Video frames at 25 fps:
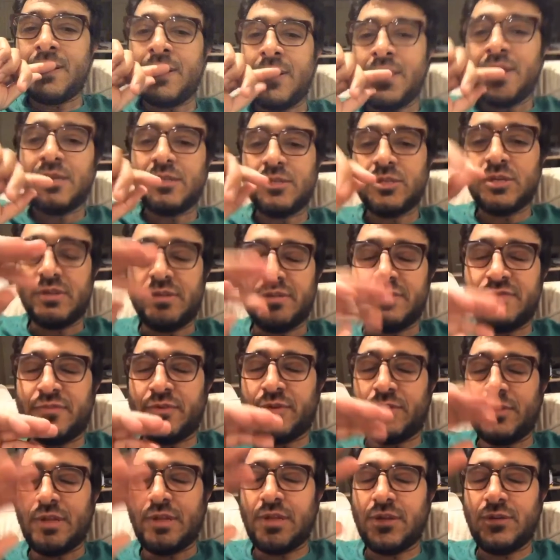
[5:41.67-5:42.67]
So for
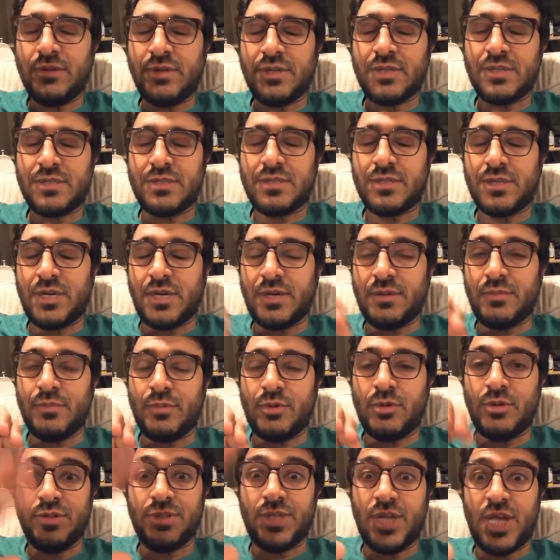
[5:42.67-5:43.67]
the longest time,
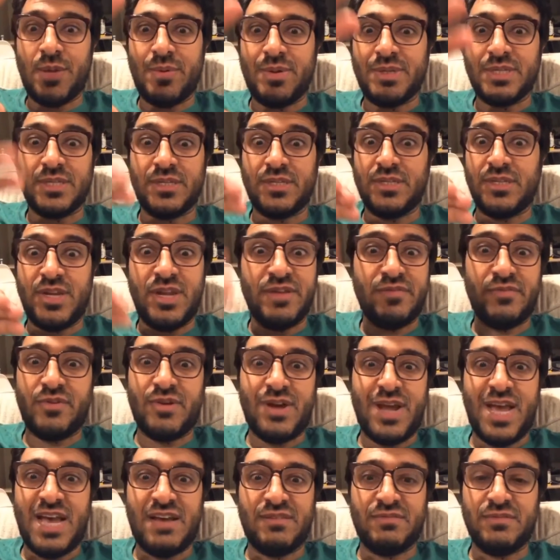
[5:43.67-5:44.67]
all databases never
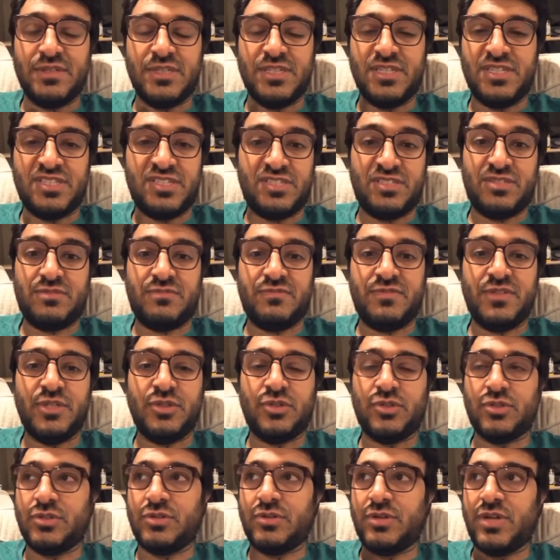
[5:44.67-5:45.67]
have this
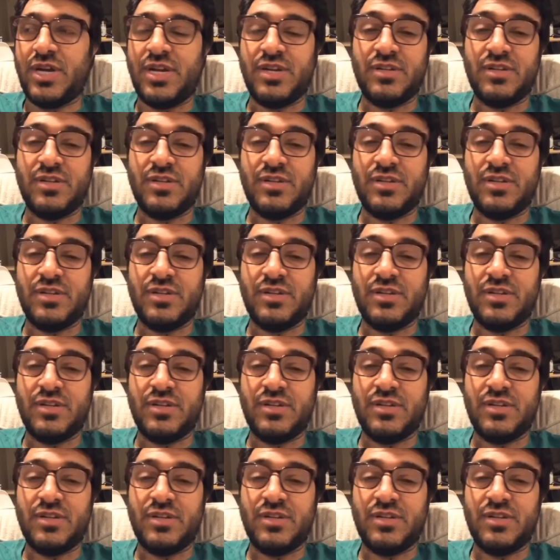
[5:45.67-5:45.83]
feature, right?